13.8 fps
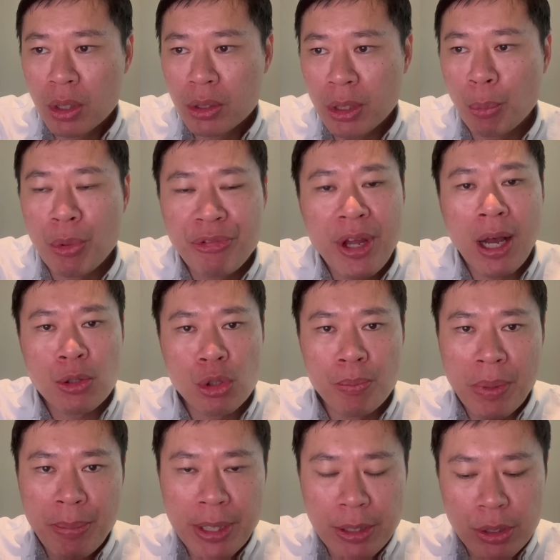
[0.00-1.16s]
Now with that, also
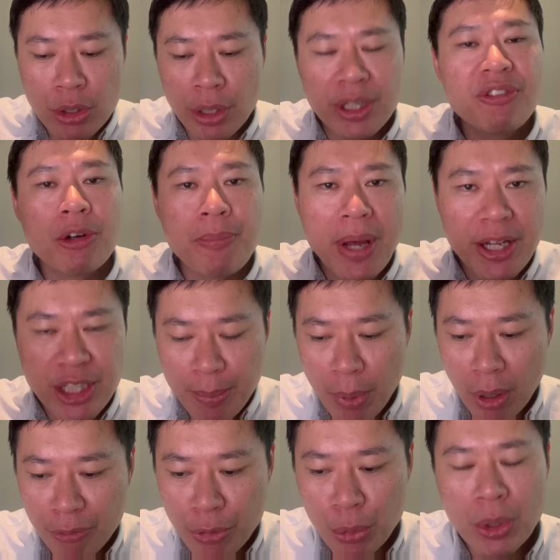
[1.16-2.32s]
maybe try to give a balancing
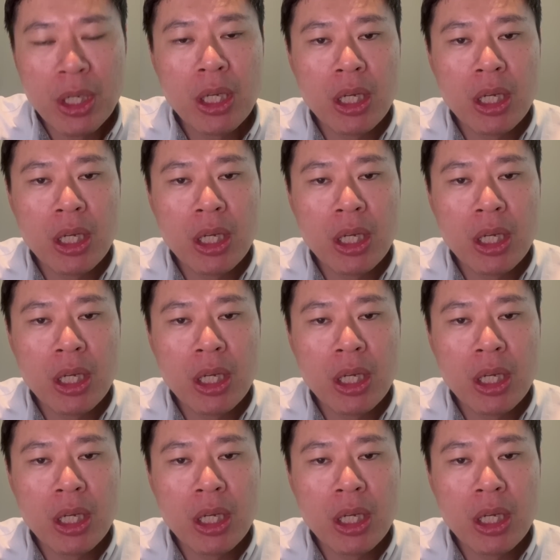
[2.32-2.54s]
point of view.